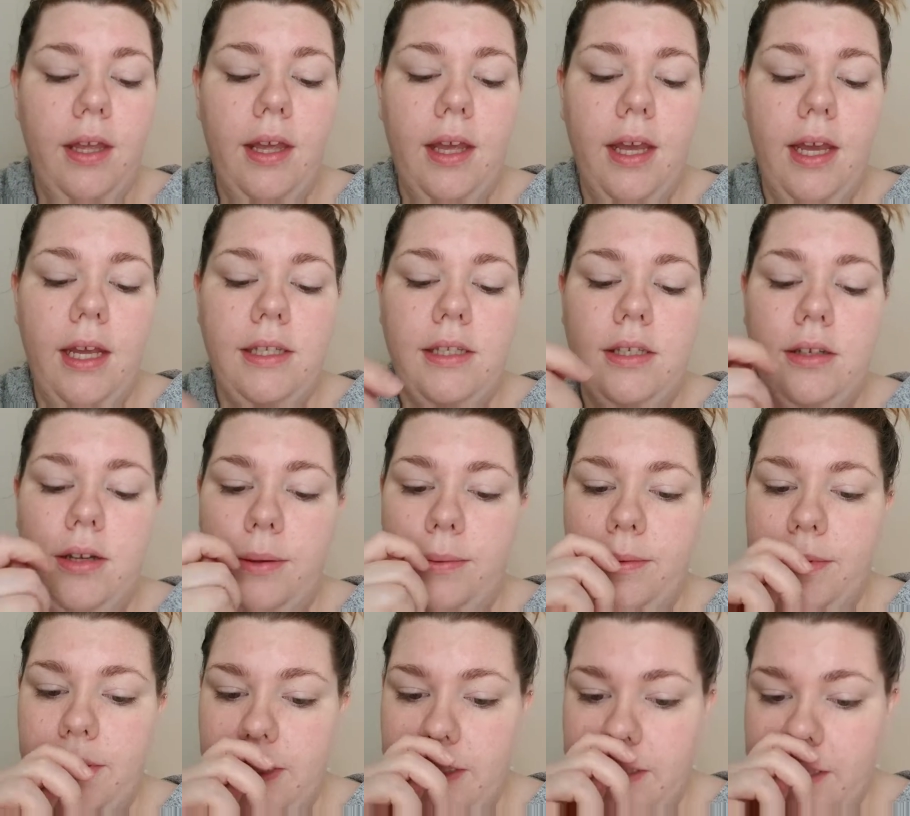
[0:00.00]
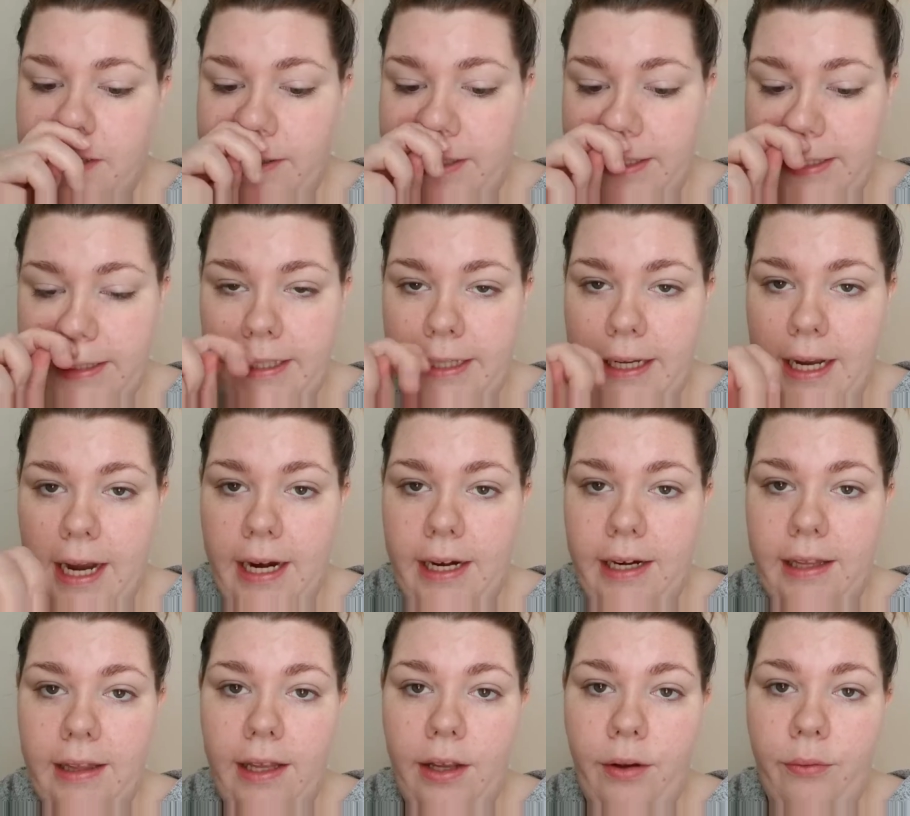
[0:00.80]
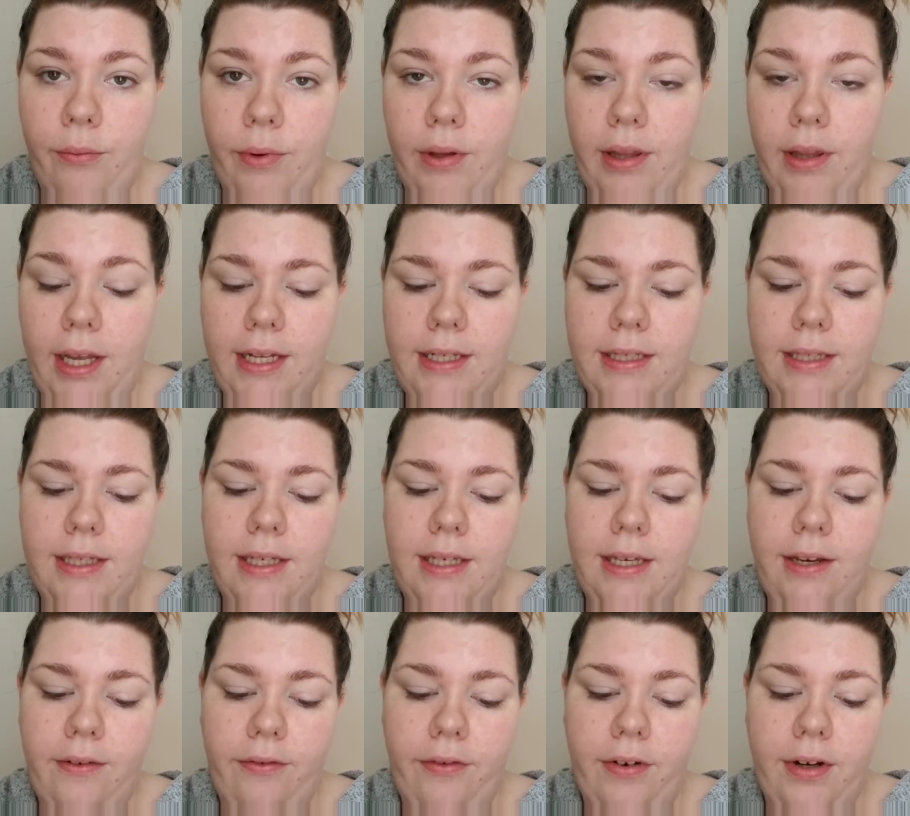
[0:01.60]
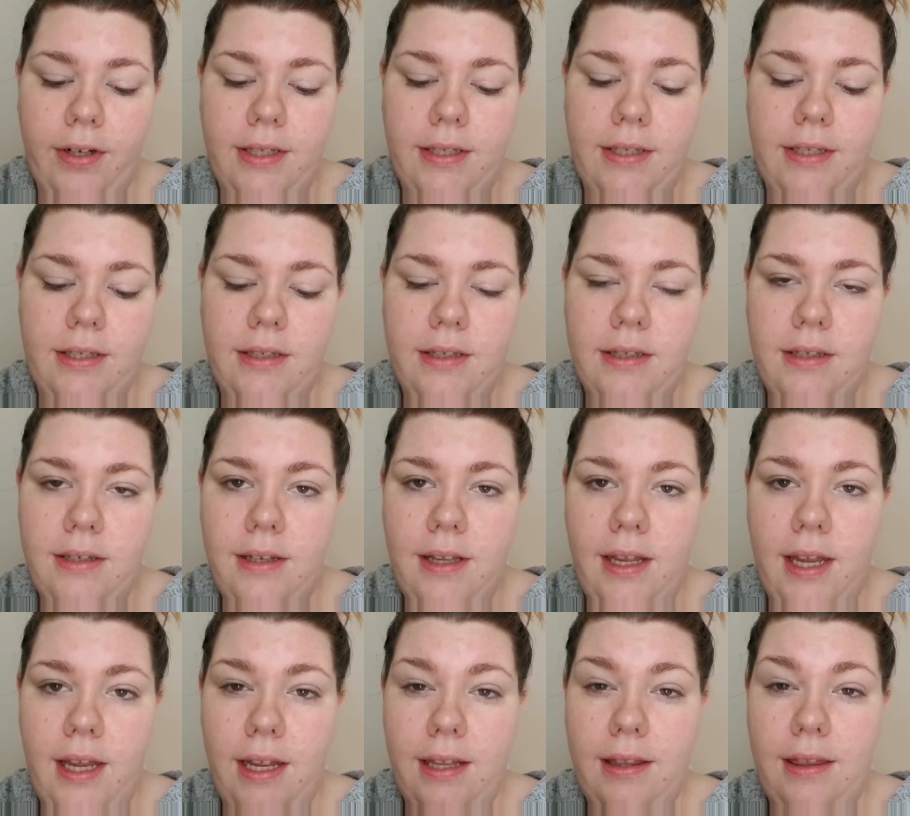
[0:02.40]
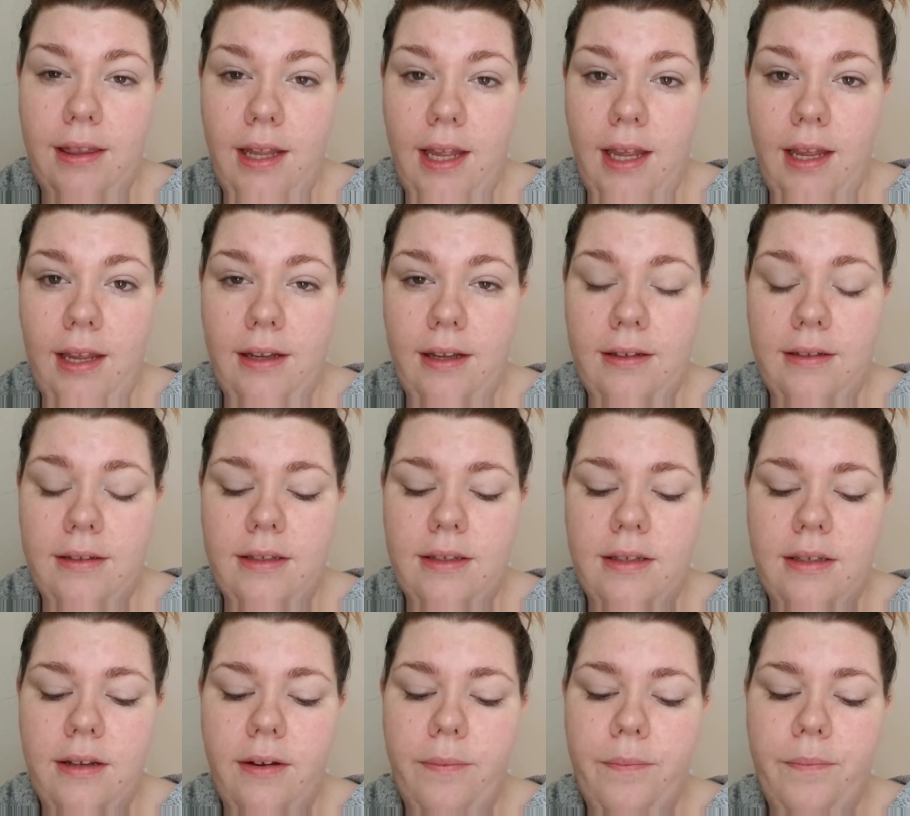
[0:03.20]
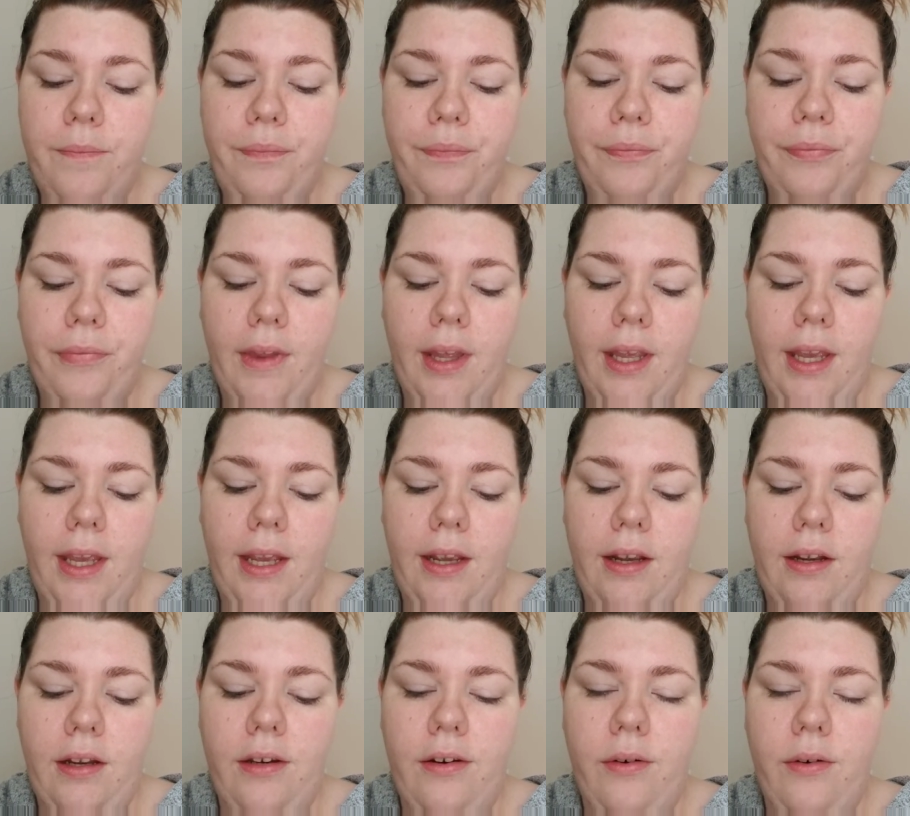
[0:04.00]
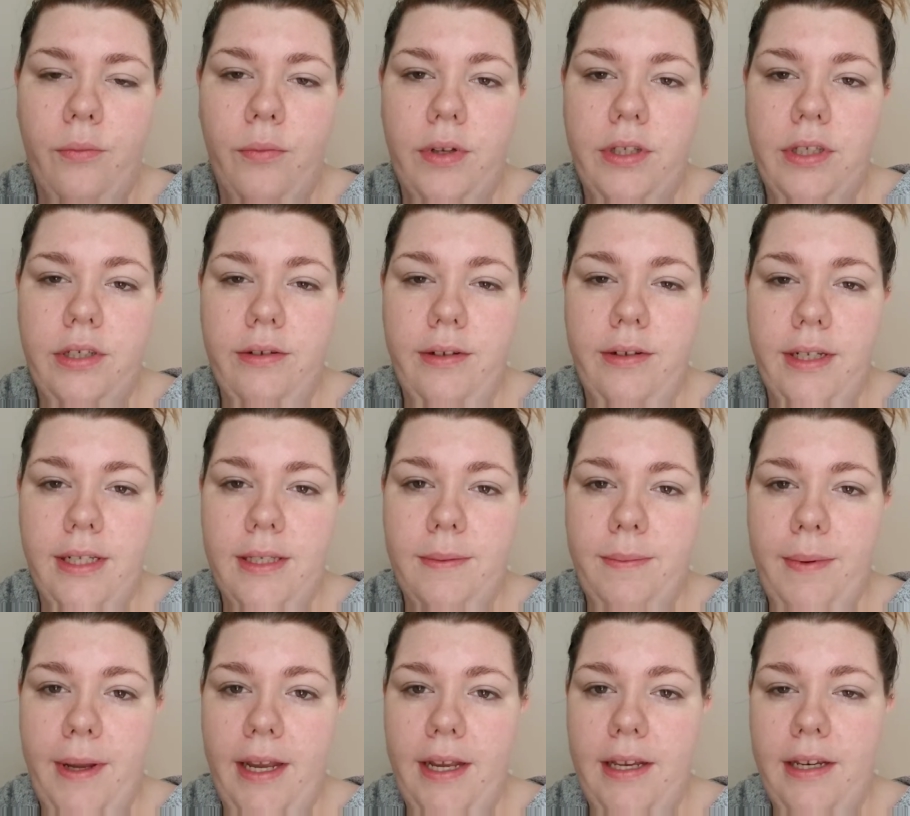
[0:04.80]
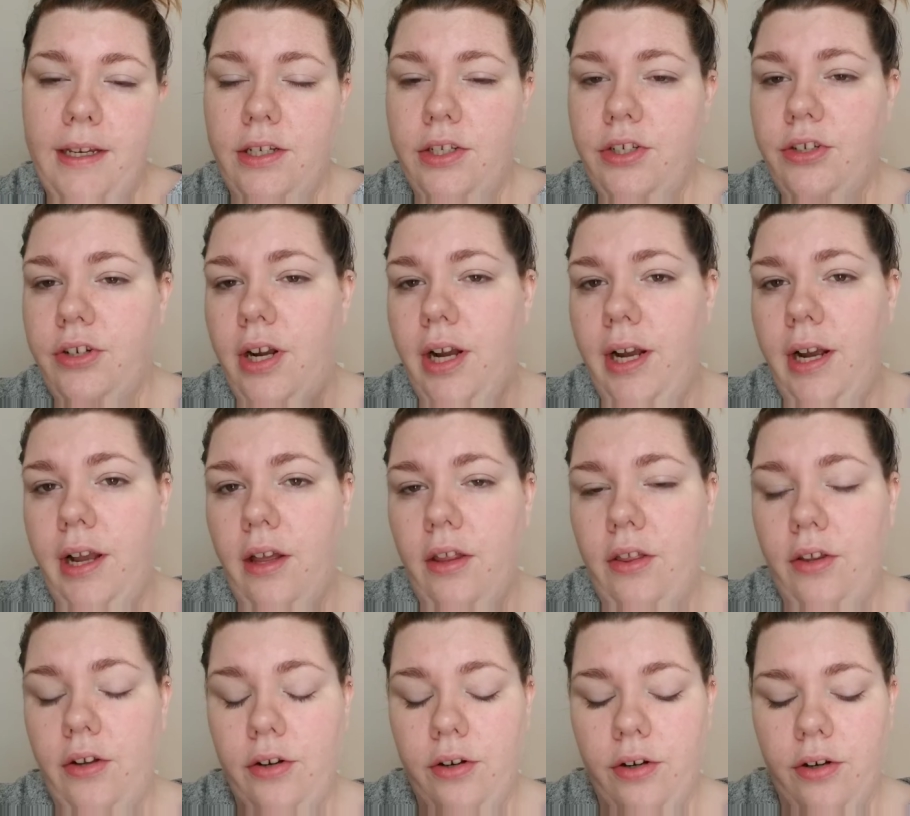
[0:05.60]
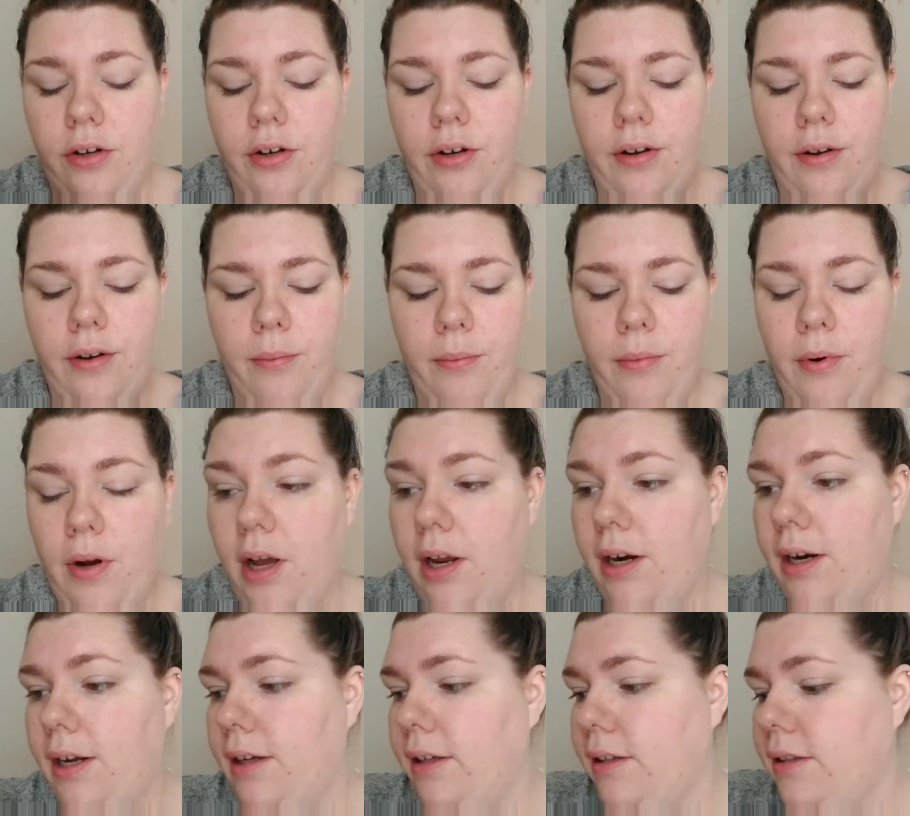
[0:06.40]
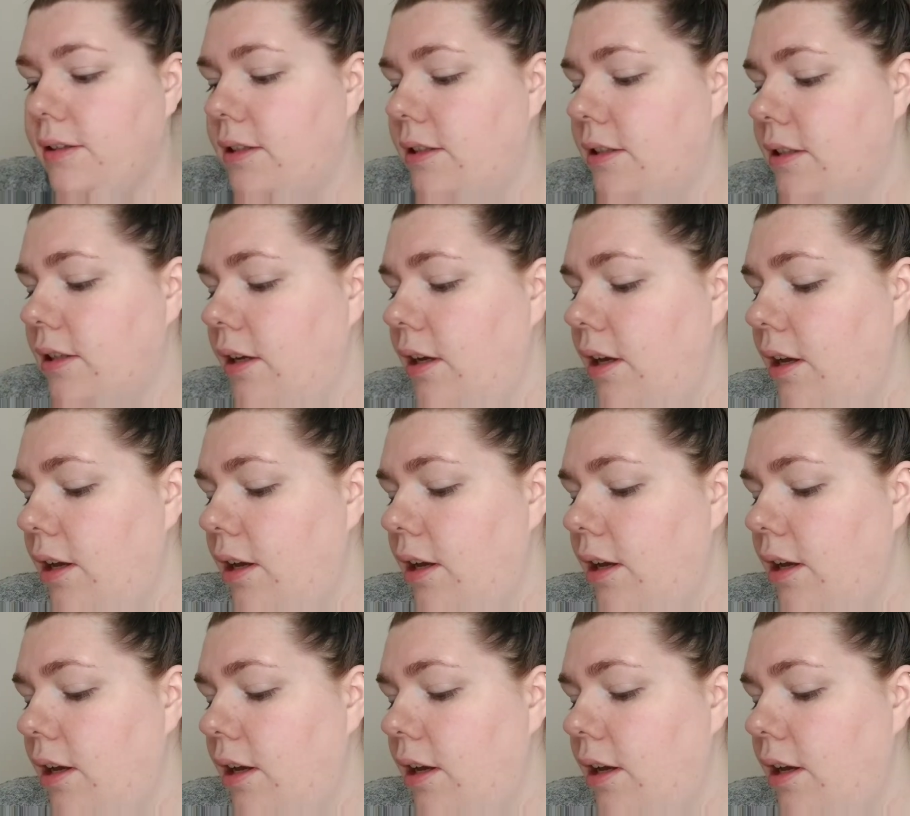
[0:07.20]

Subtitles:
And so I'm starting to kind of like realize the difference in things and want to expand and try other products.